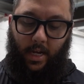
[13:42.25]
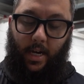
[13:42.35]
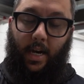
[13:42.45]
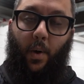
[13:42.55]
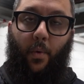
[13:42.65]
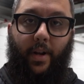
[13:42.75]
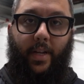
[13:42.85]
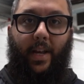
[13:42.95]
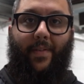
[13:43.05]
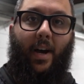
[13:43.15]
I want to
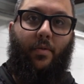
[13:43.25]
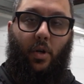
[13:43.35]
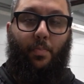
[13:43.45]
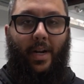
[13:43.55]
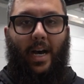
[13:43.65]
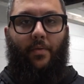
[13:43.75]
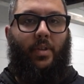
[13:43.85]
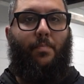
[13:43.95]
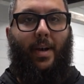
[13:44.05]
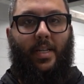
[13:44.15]
give out or put out
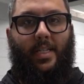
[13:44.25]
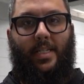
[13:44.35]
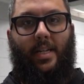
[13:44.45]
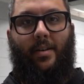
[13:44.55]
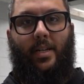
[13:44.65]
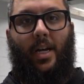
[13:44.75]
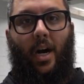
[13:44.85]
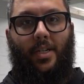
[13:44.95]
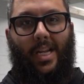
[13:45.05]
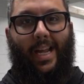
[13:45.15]
the best
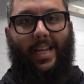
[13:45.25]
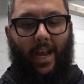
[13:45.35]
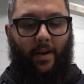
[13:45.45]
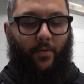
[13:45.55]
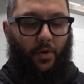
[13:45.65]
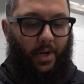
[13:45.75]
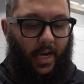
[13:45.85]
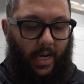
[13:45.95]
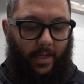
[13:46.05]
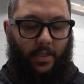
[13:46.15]
content I can for you guys.